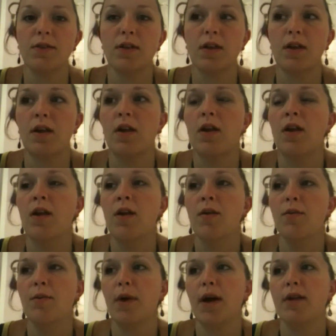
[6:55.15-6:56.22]
like
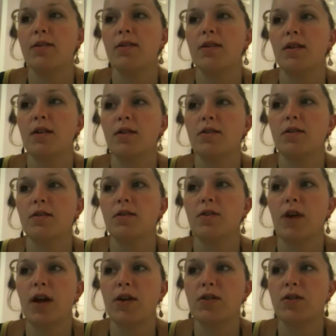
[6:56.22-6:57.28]
Braxton Hicks
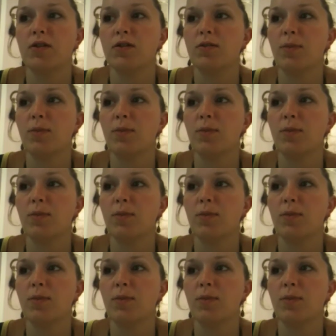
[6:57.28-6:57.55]
contractions.